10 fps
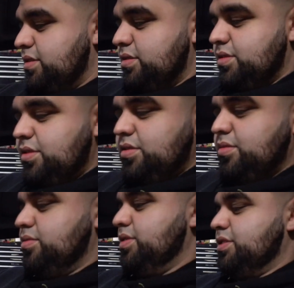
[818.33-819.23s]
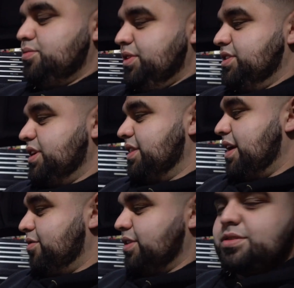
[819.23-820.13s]
So let's reset
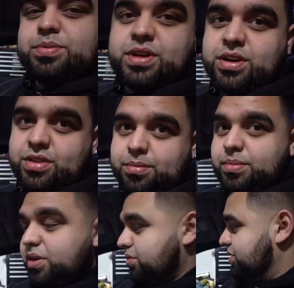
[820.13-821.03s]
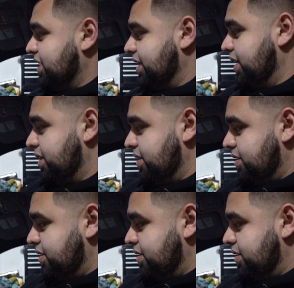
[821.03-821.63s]
that one. Let's put it on the middle setting.